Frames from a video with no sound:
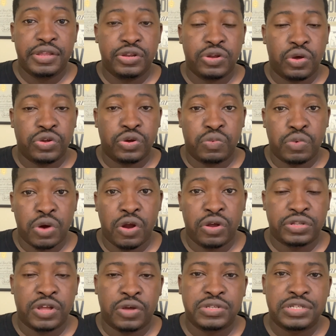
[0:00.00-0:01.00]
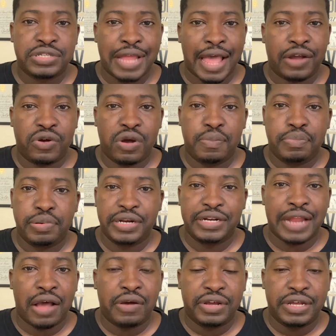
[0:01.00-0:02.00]
your work, don't slack on
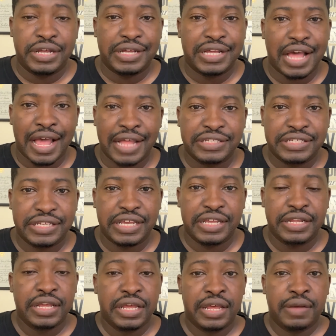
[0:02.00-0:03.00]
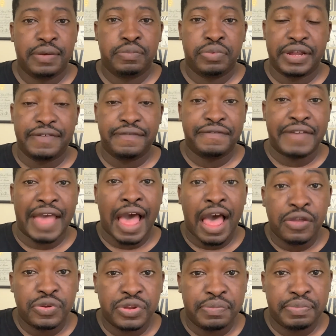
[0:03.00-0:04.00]
putting out good content, bringing
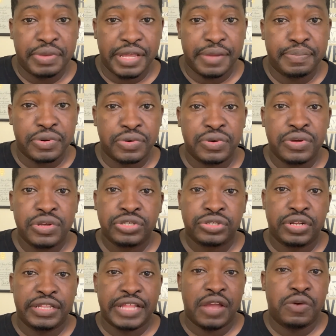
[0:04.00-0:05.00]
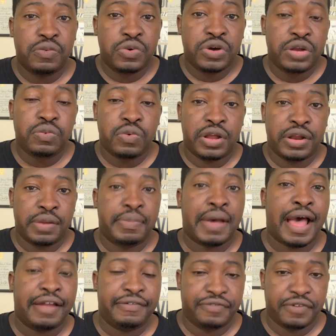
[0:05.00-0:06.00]
value to people so that they would want to
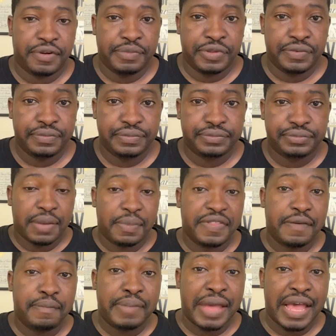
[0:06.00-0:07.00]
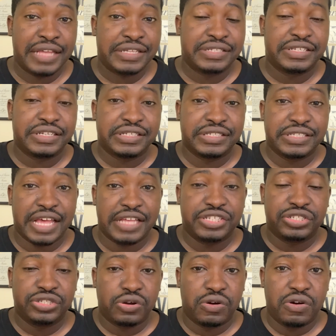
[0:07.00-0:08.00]
buy from you. Some of the best success
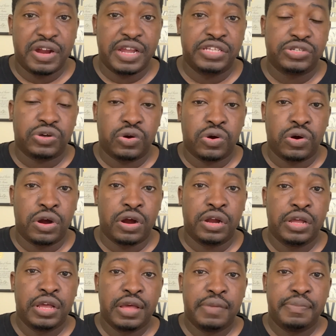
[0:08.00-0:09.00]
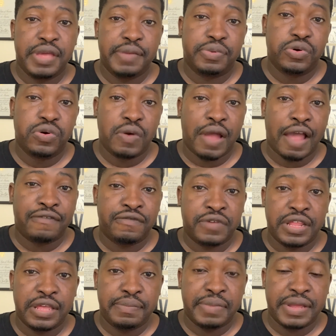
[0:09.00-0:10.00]
stories, or people who have
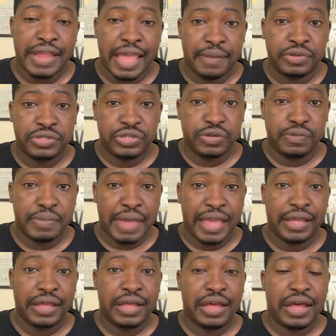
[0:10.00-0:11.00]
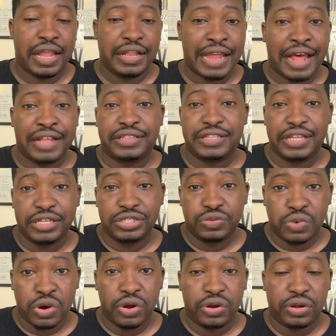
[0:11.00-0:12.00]
really been able to make a lot of things
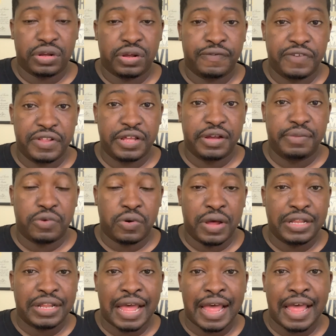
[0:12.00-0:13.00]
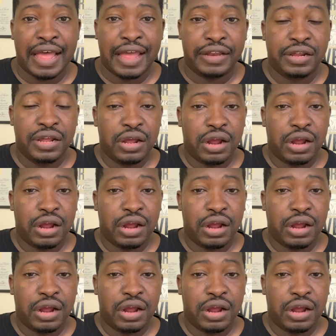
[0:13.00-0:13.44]
work for them online,